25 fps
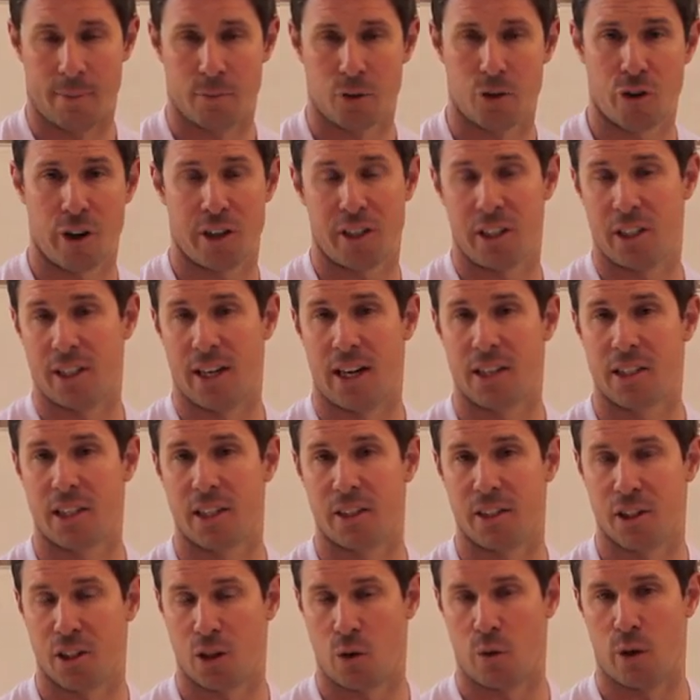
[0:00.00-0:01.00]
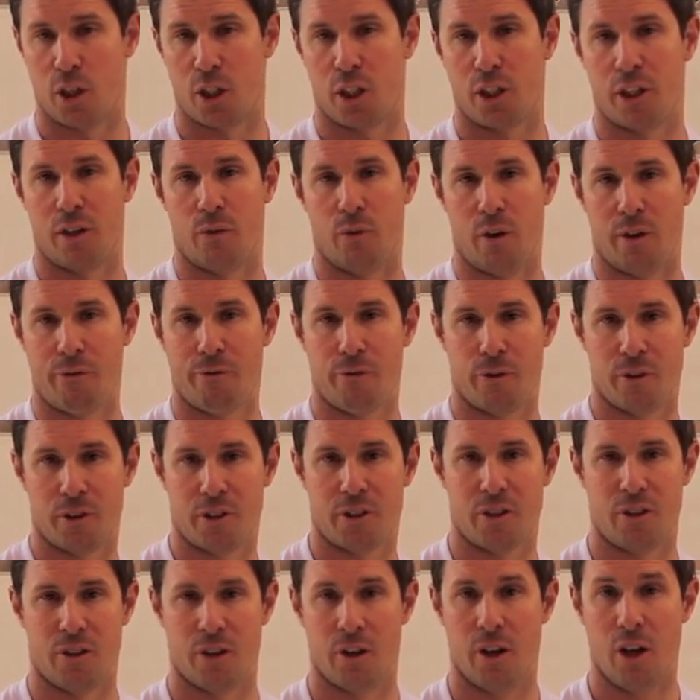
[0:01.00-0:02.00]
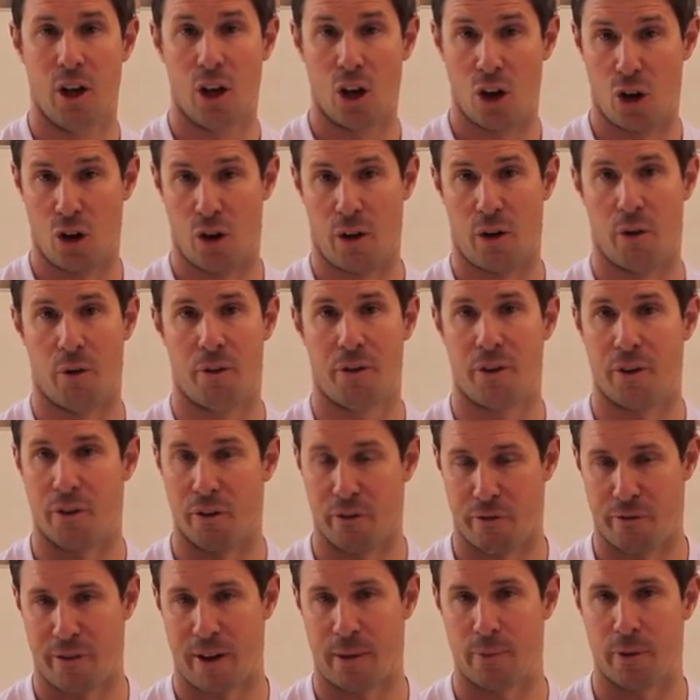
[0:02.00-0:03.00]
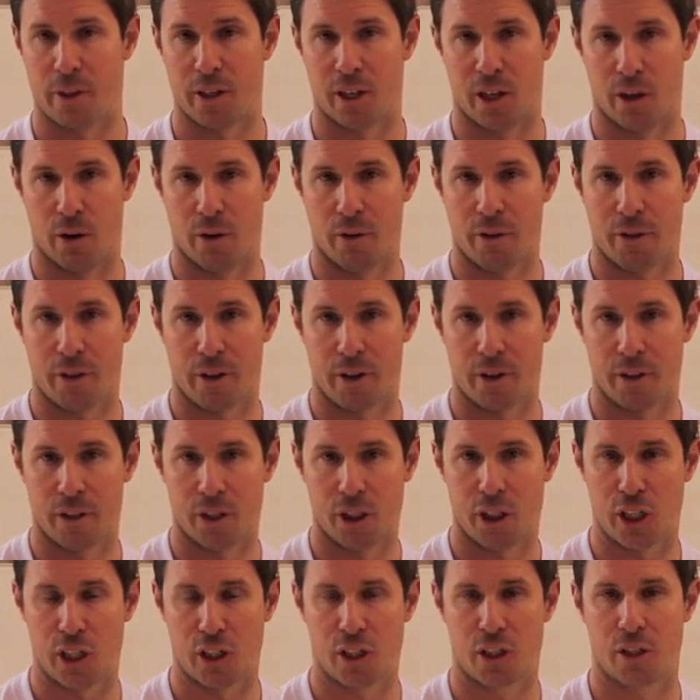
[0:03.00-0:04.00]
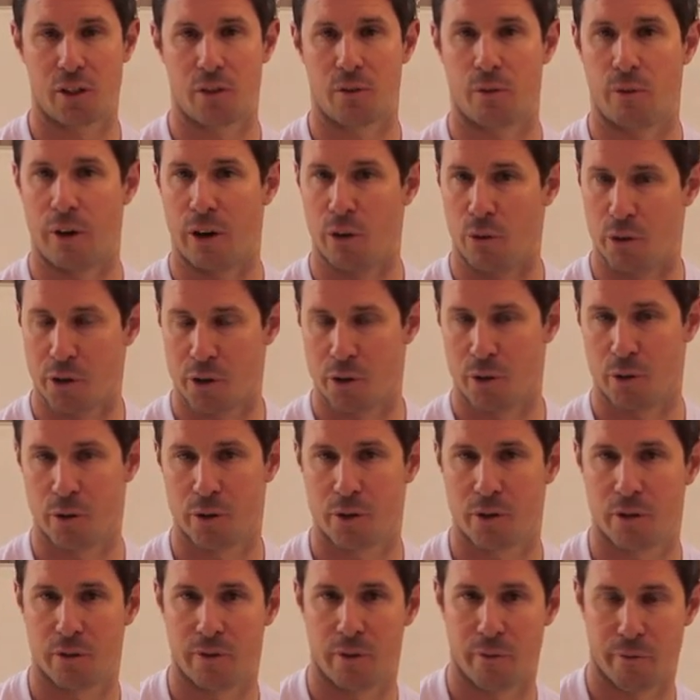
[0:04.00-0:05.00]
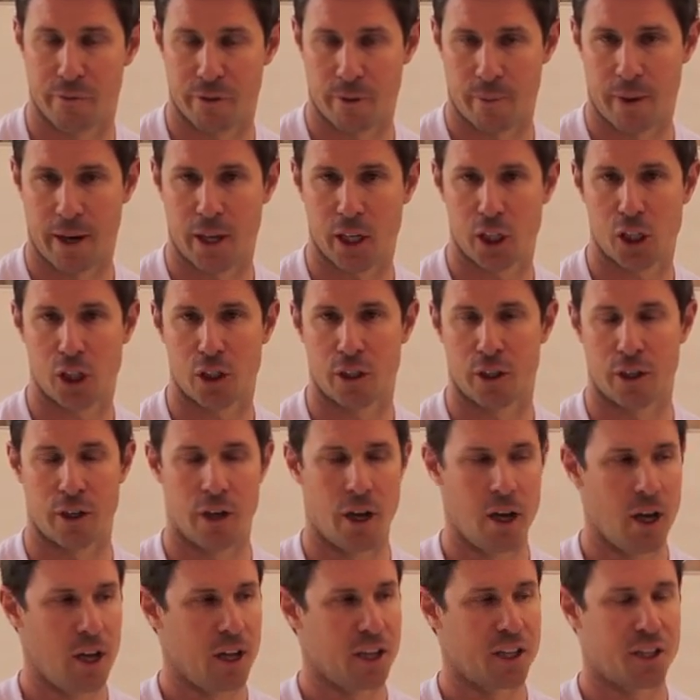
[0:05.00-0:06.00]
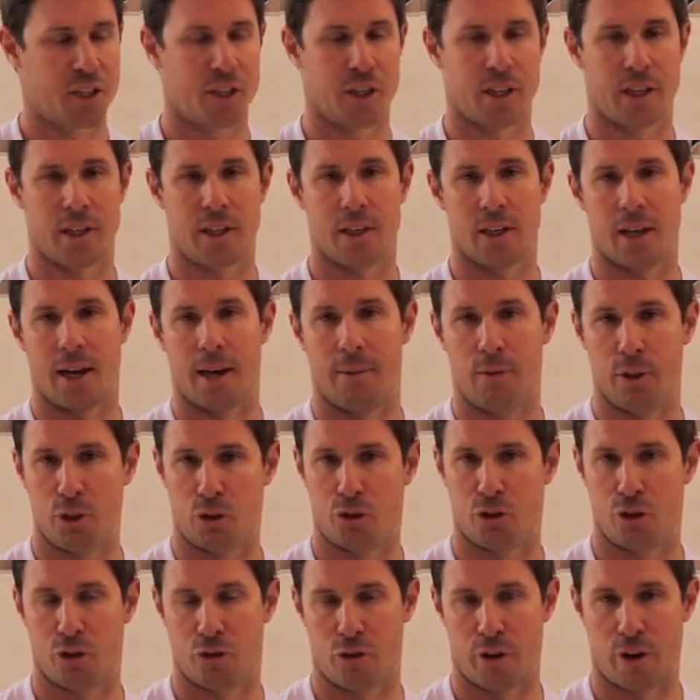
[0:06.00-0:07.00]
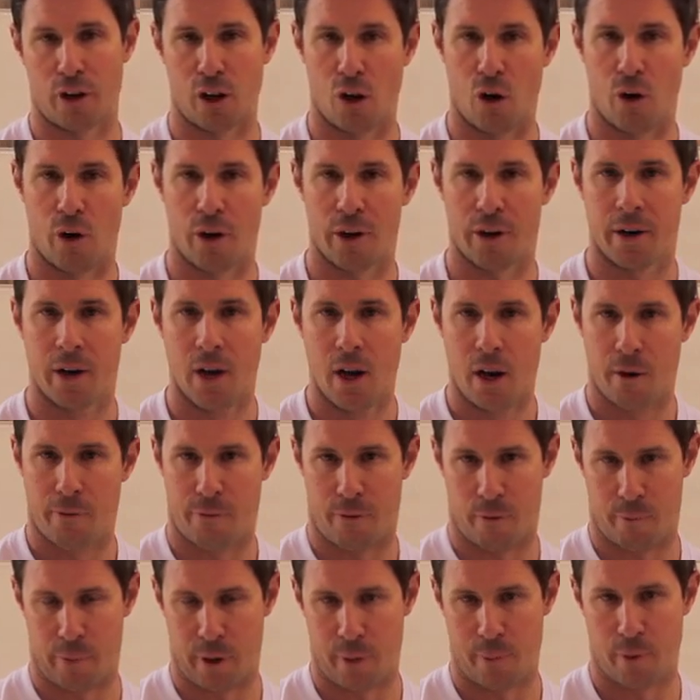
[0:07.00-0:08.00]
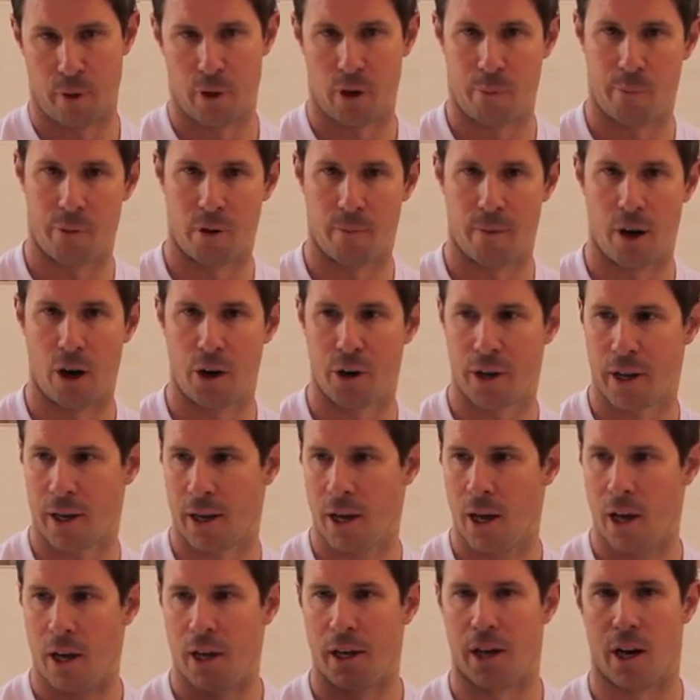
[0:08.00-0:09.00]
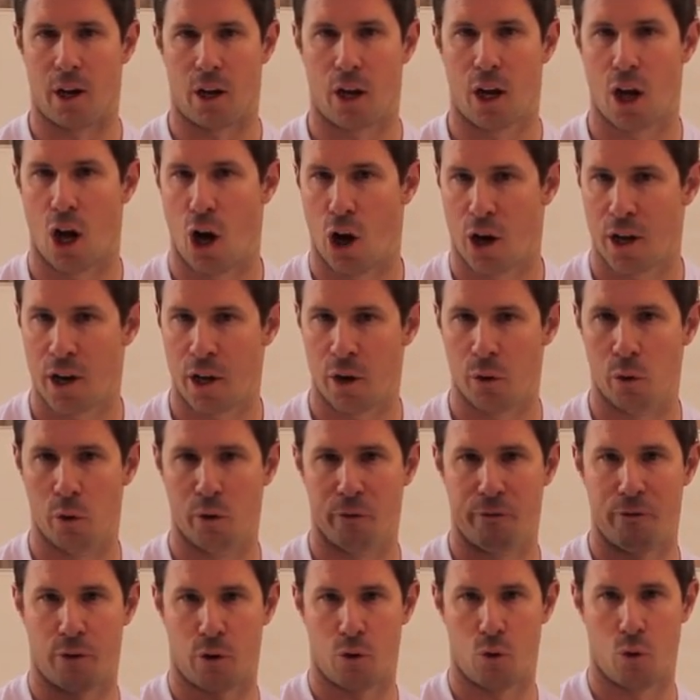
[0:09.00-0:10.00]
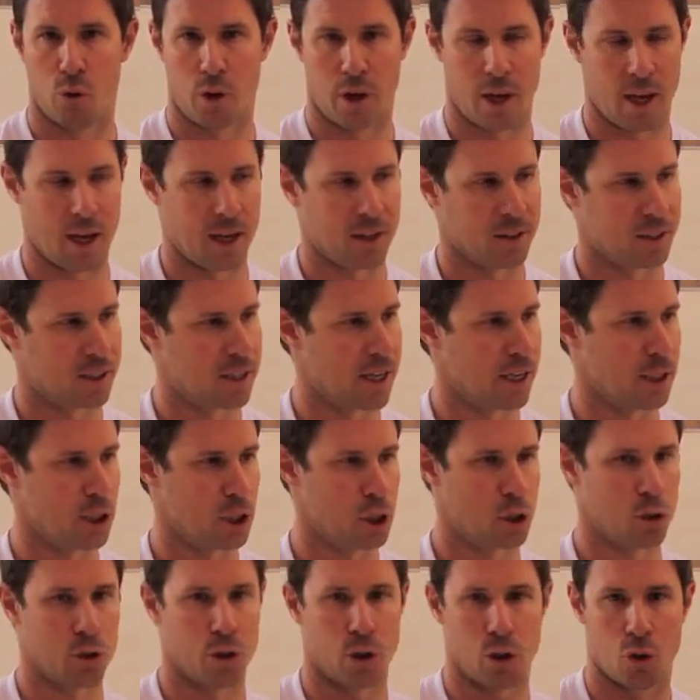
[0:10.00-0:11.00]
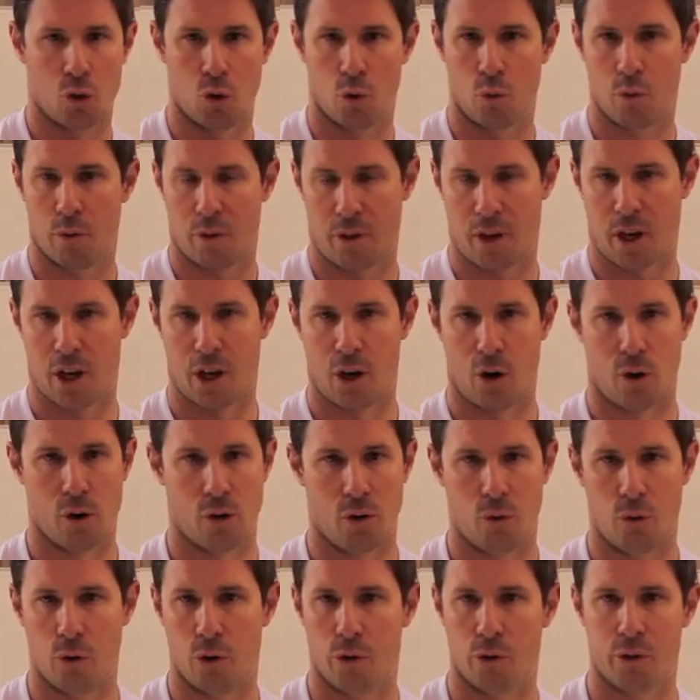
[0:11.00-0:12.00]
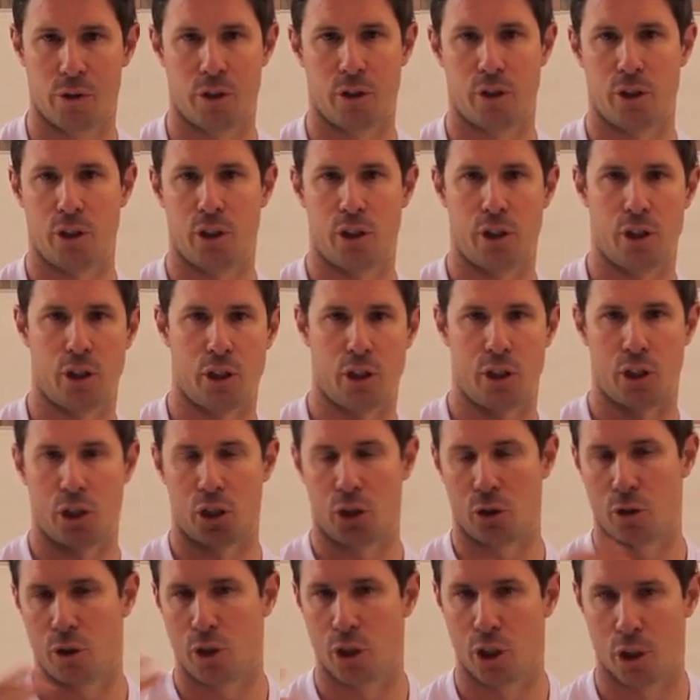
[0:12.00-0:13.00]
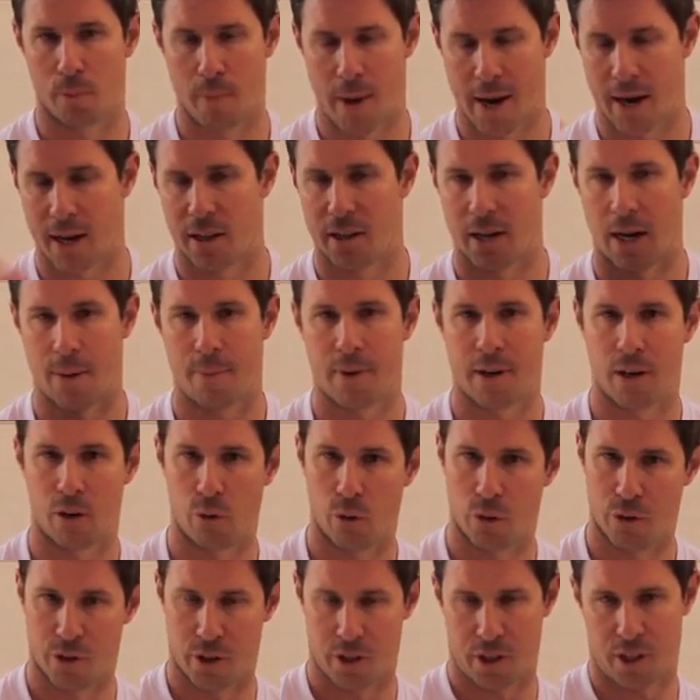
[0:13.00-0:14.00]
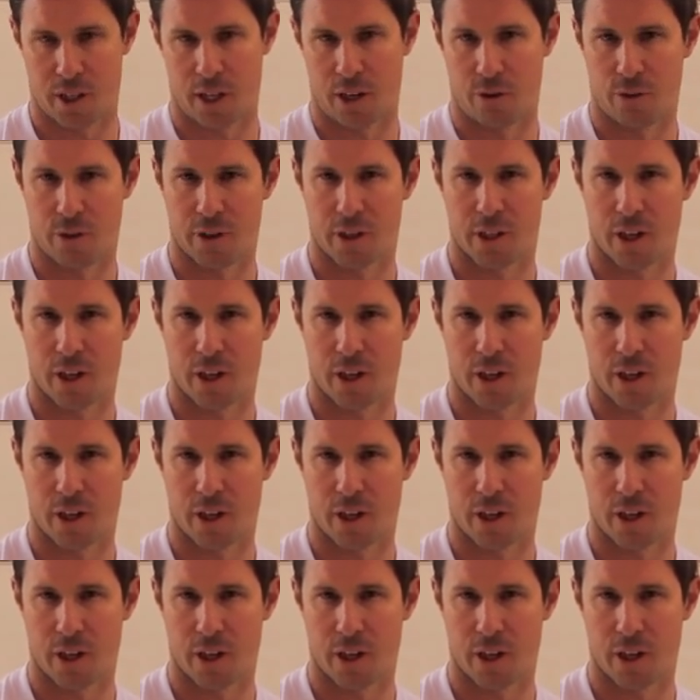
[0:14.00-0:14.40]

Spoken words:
Tracy's asking this question in reference to her health and her family's health, and she's read all sorts of information and seen literature online from people that are promoting coconut oil for cooking and saying you shouldn't cook with canola oils and you should use macadamia nut oils, etc.